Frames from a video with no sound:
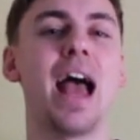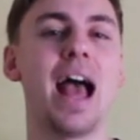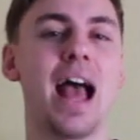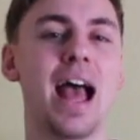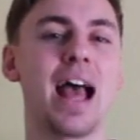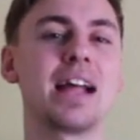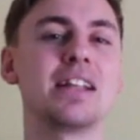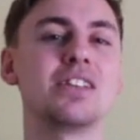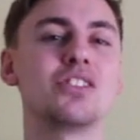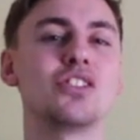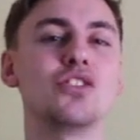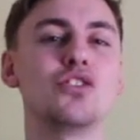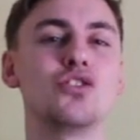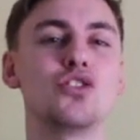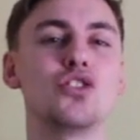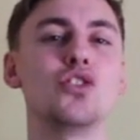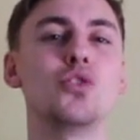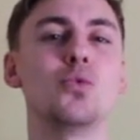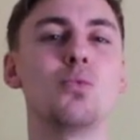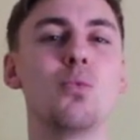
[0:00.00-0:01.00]
and
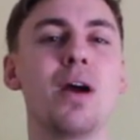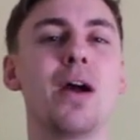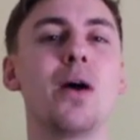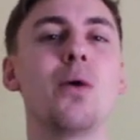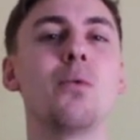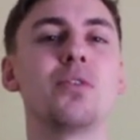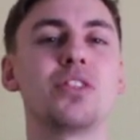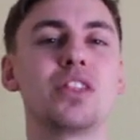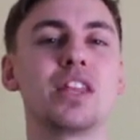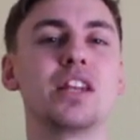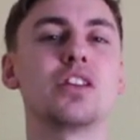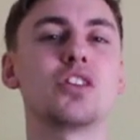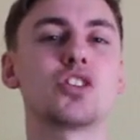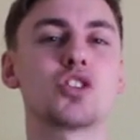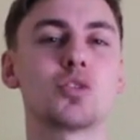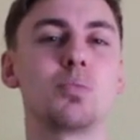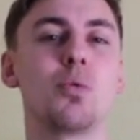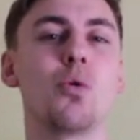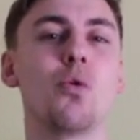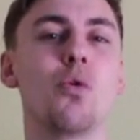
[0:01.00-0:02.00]
do well within the
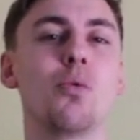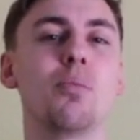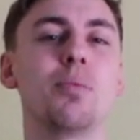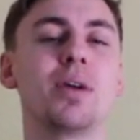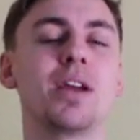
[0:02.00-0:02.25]
sport,